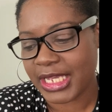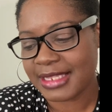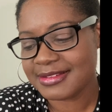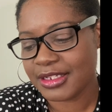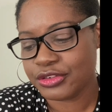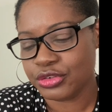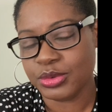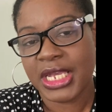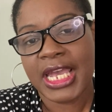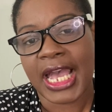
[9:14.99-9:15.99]
I tell you,
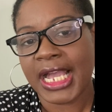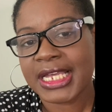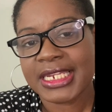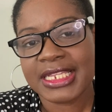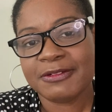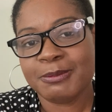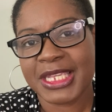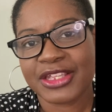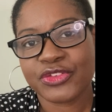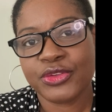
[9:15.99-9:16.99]
I got to give
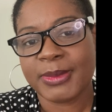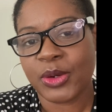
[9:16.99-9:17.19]
back to my